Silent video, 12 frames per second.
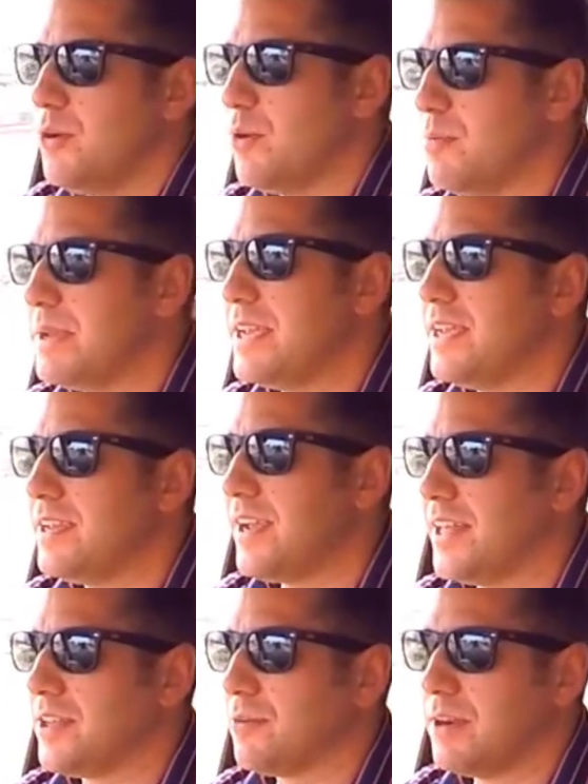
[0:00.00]
we'll be
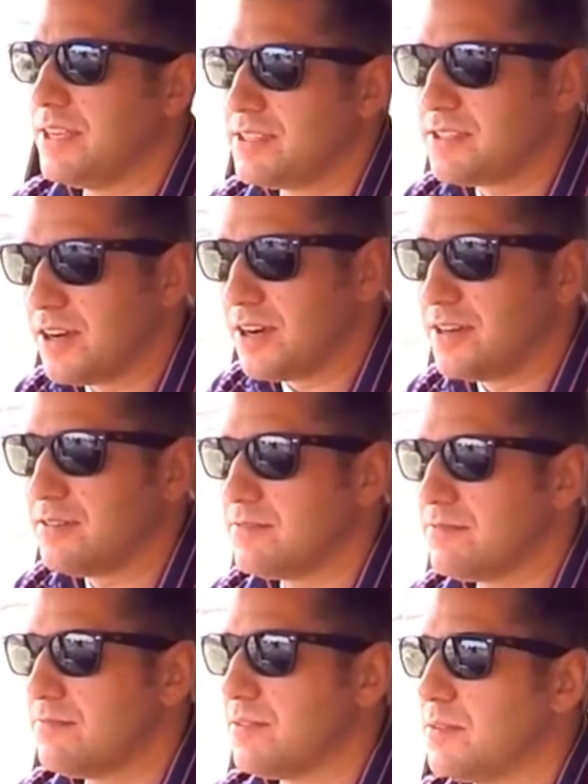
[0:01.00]
at the race start
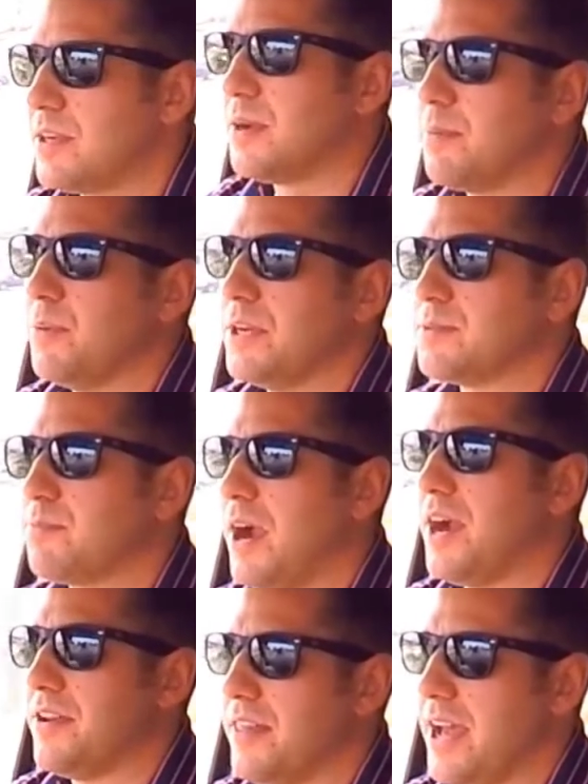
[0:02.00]
a couple weeks
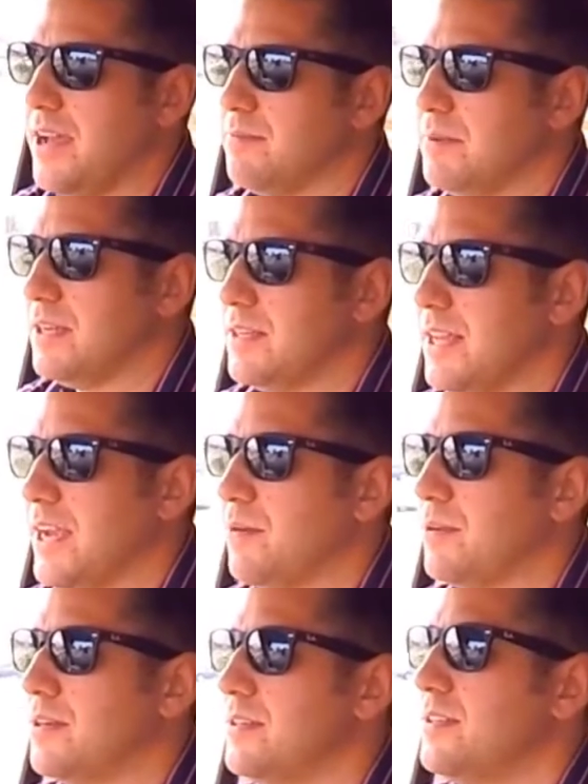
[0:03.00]
prior to that, but yeah,
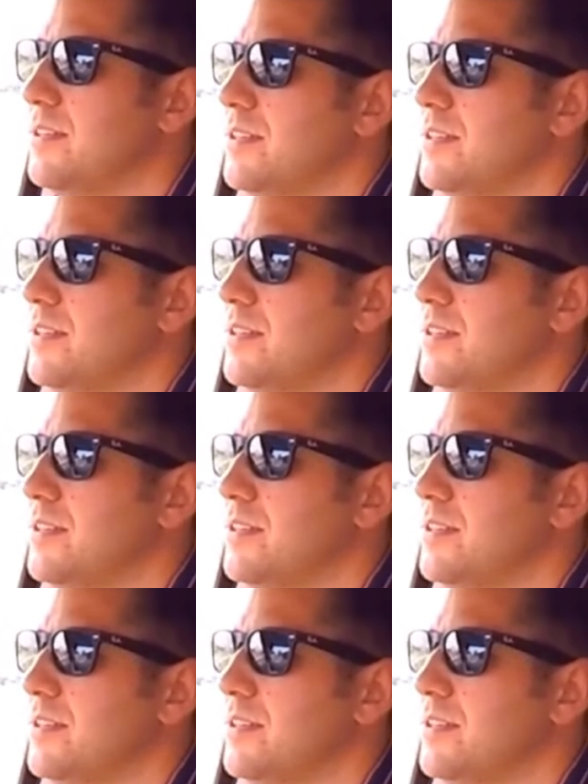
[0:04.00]
we're